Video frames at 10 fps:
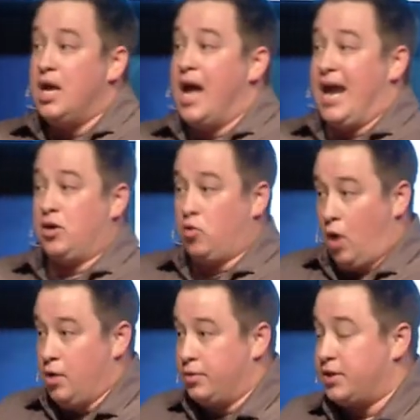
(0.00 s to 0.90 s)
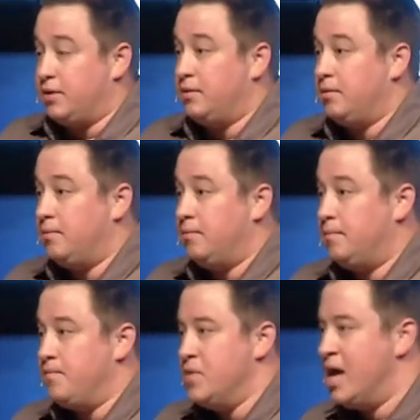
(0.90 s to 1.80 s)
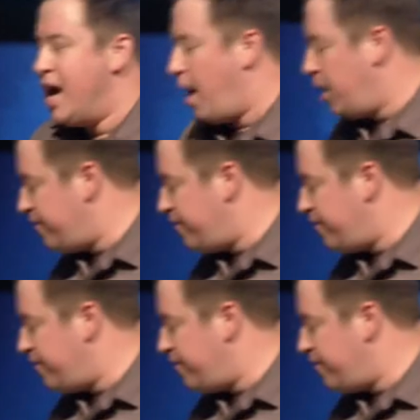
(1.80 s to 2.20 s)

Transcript: at growth. I want to